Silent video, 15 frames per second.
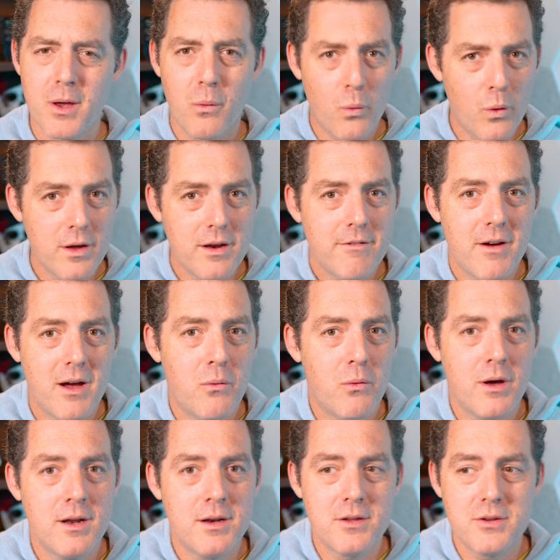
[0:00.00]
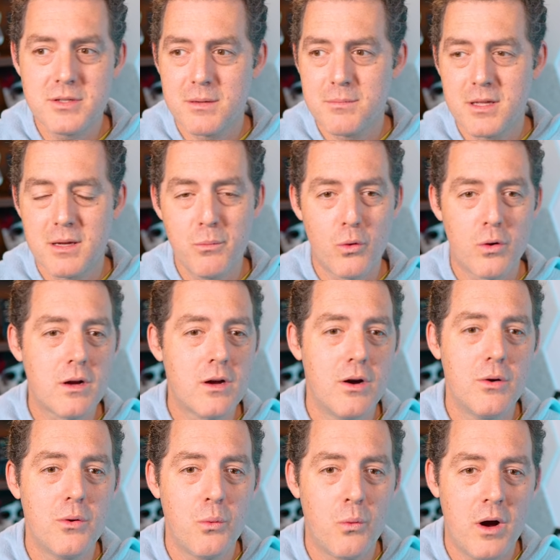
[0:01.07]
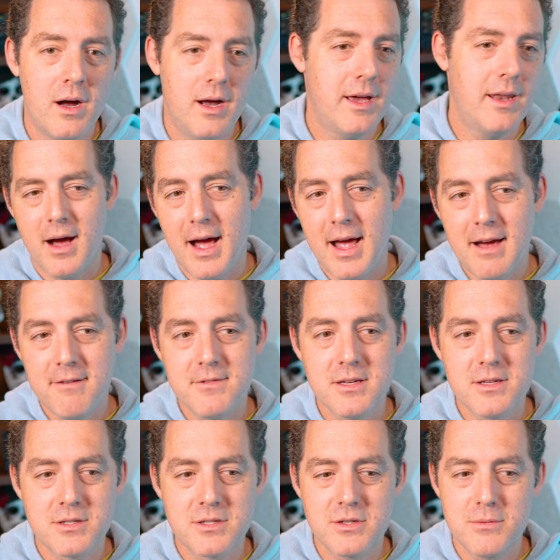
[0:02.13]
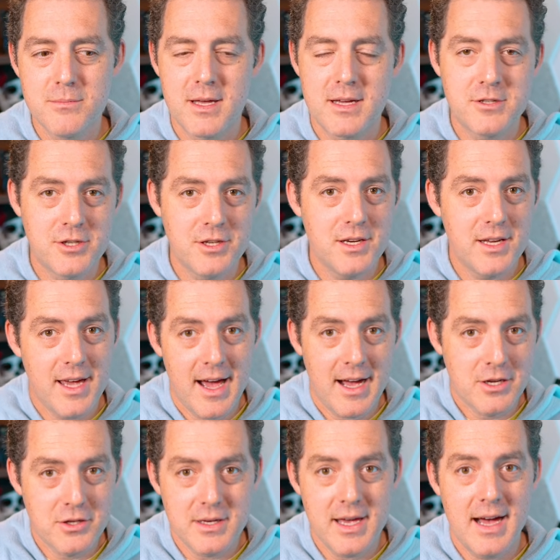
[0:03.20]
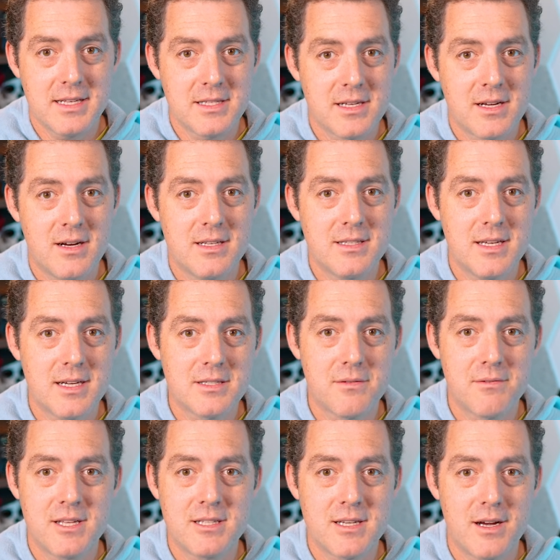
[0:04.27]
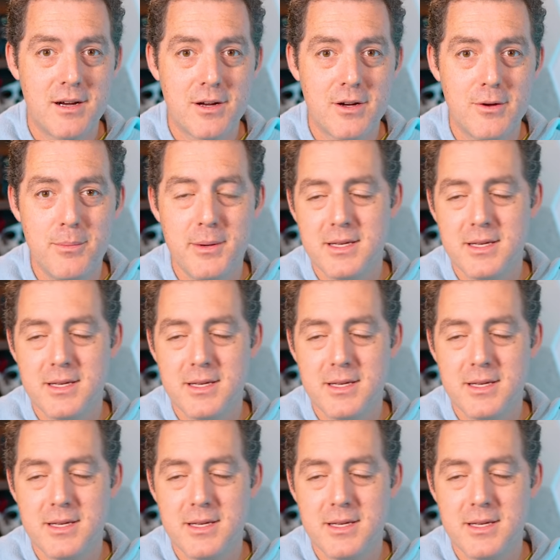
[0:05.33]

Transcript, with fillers: What if I want to do something more code-wide? I have to assume that Genie actually has the context of the entire code